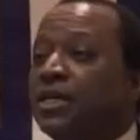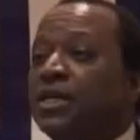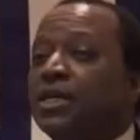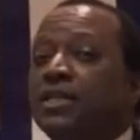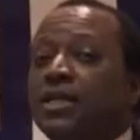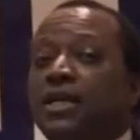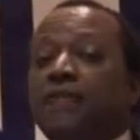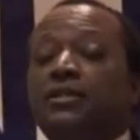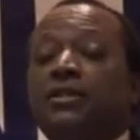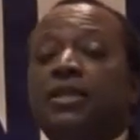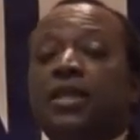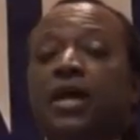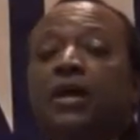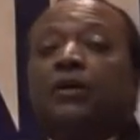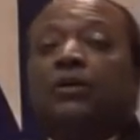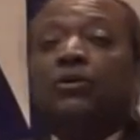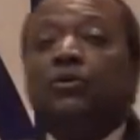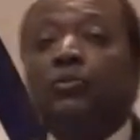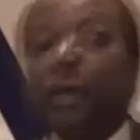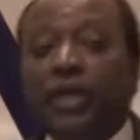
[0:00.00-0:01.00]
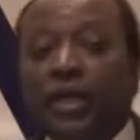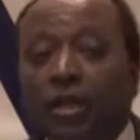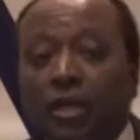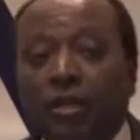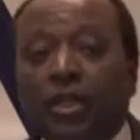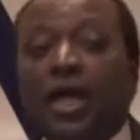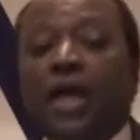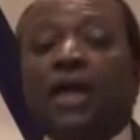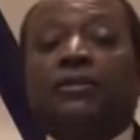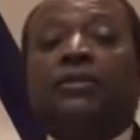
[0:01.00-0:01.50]
then their
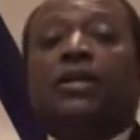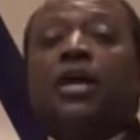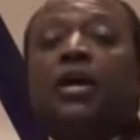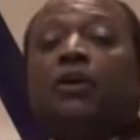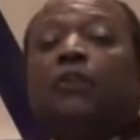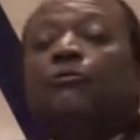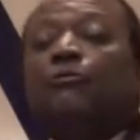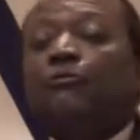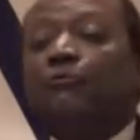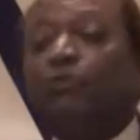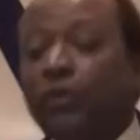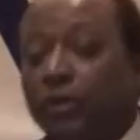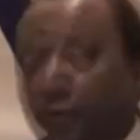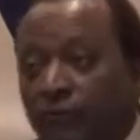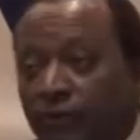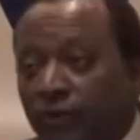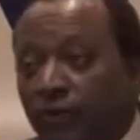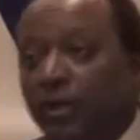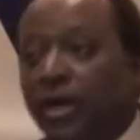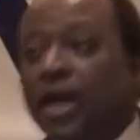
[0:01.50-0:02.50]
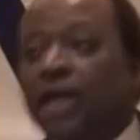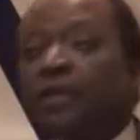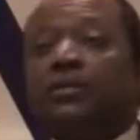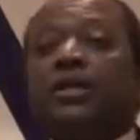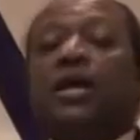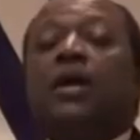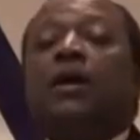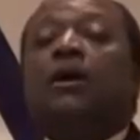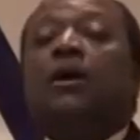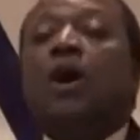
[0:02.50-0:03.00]
will and their fervor and
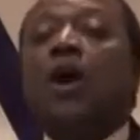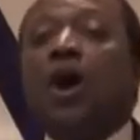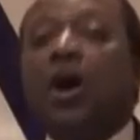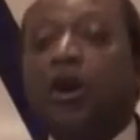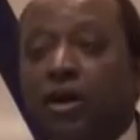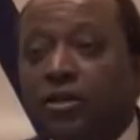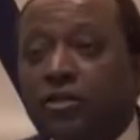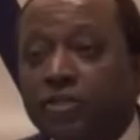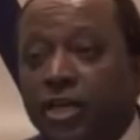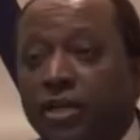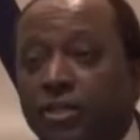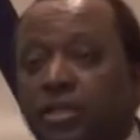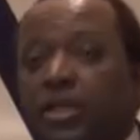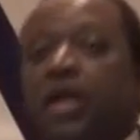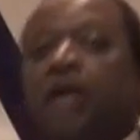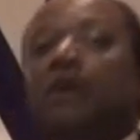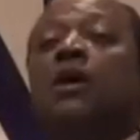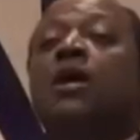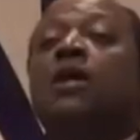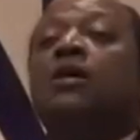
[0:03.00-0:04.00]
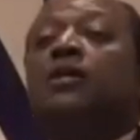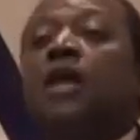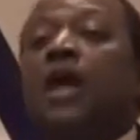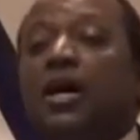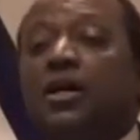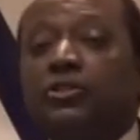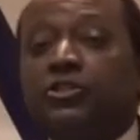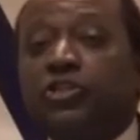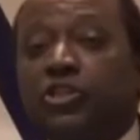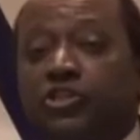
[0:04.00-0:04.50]
their hearts and their
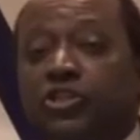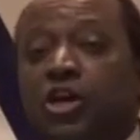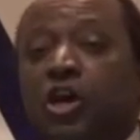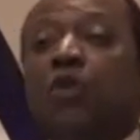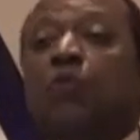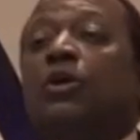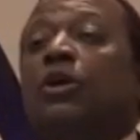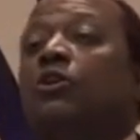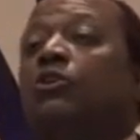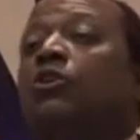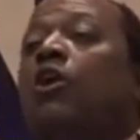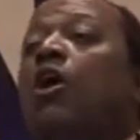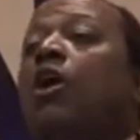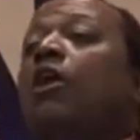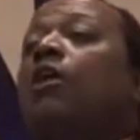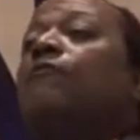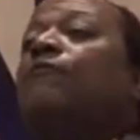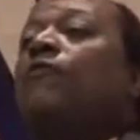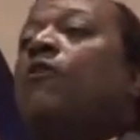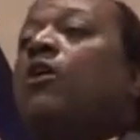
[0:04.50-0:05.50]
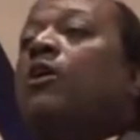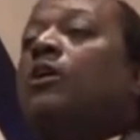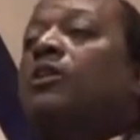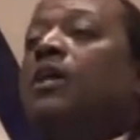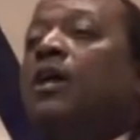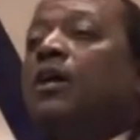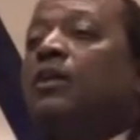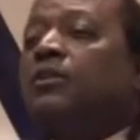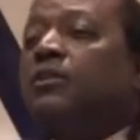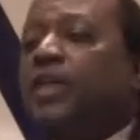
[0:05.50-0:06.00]
conscience will call forth
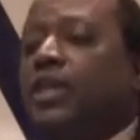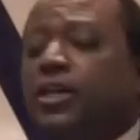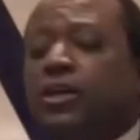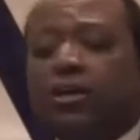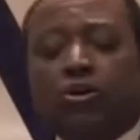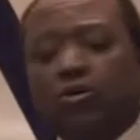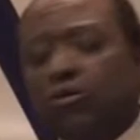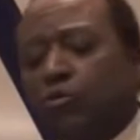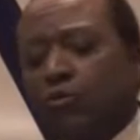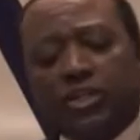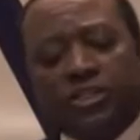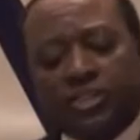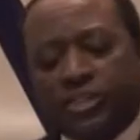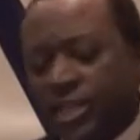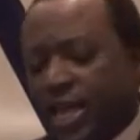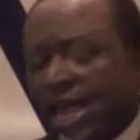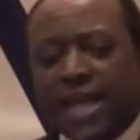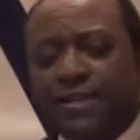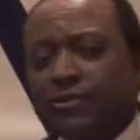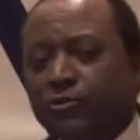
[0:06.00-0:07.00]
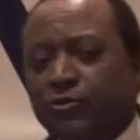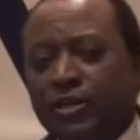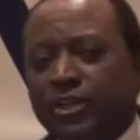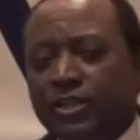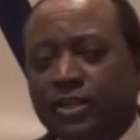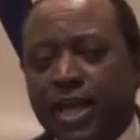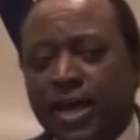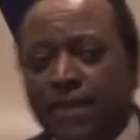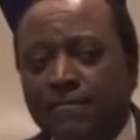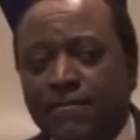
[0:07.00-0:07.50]
a leader who will stand
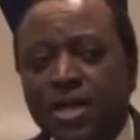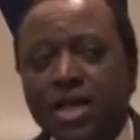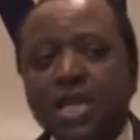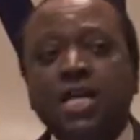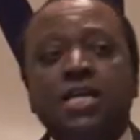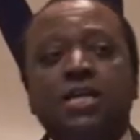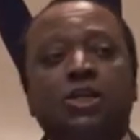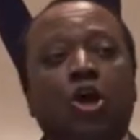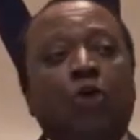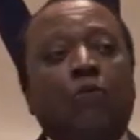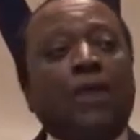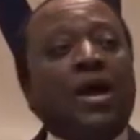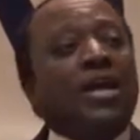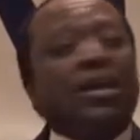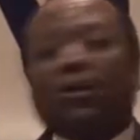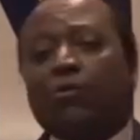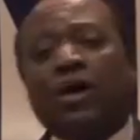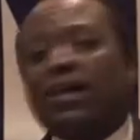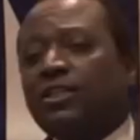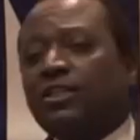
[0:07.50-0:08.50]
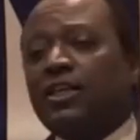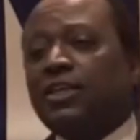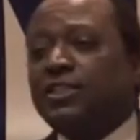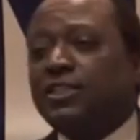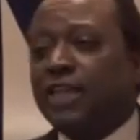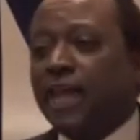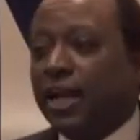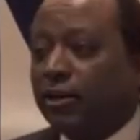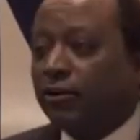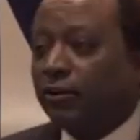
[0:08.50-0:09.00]
with them no matter what the
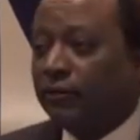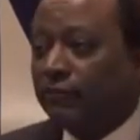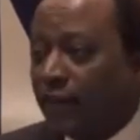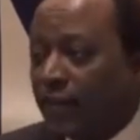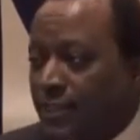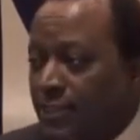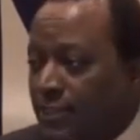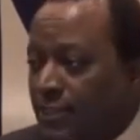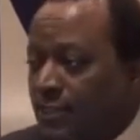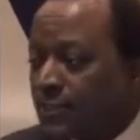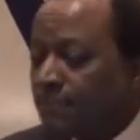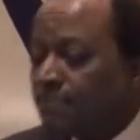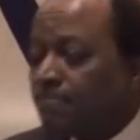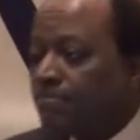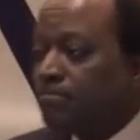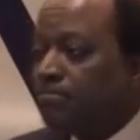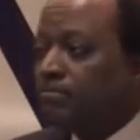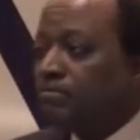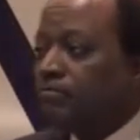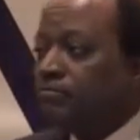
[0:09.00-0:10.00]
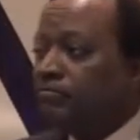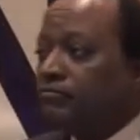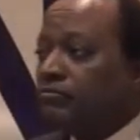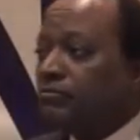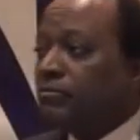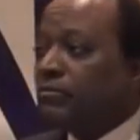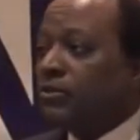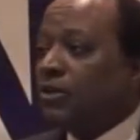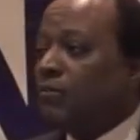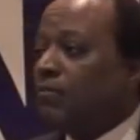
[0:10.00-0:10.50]
sacrifice,
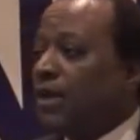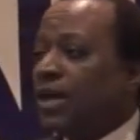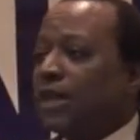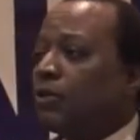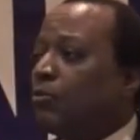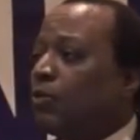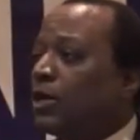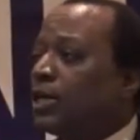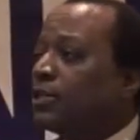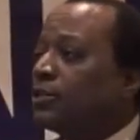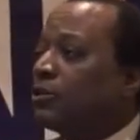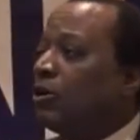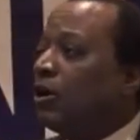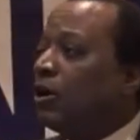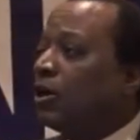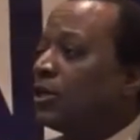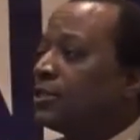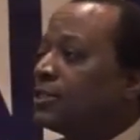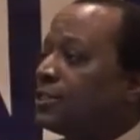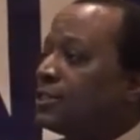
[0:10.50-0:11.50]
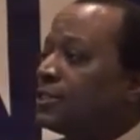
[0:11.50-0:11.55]
no matter what it costs.